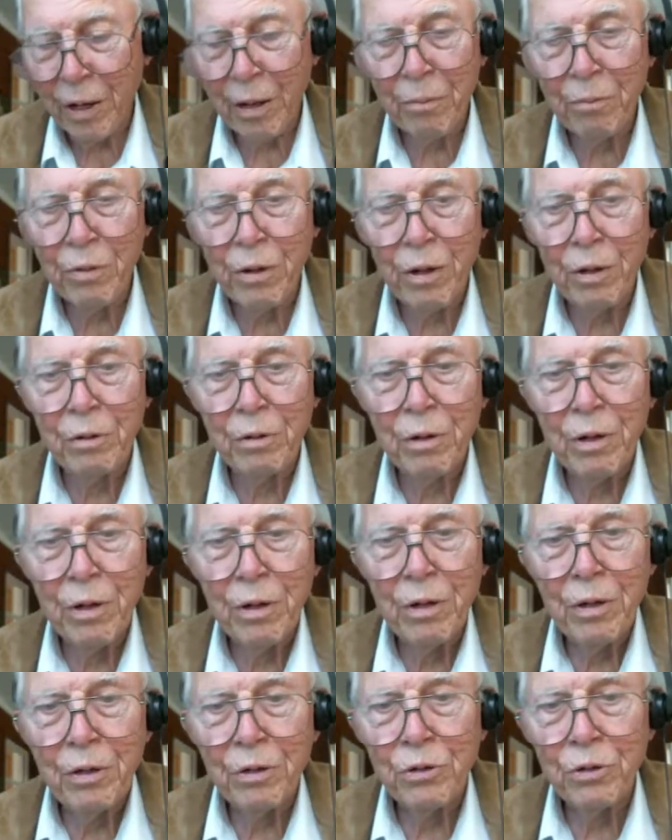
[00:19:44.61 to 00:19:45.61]
I'm not
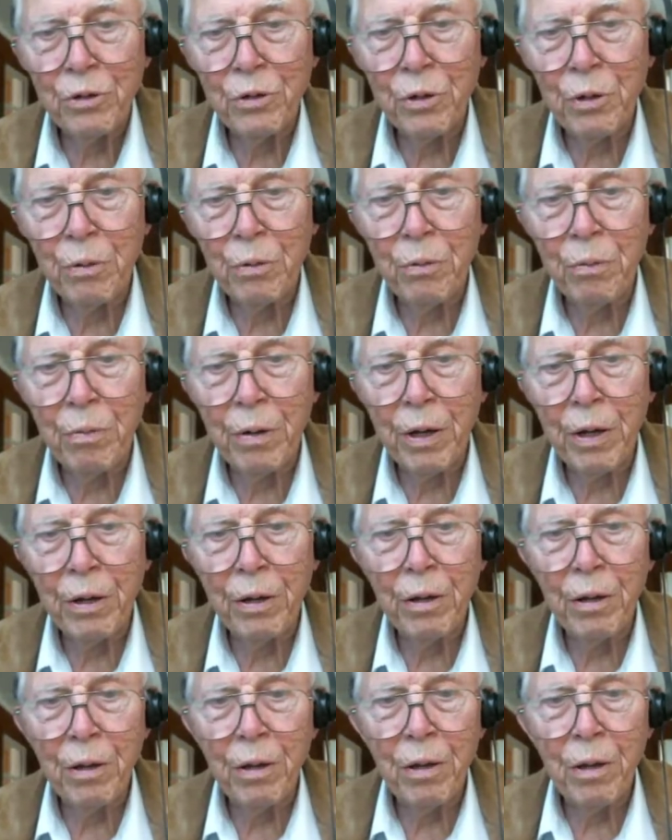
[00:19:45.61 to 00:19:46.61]
sure about.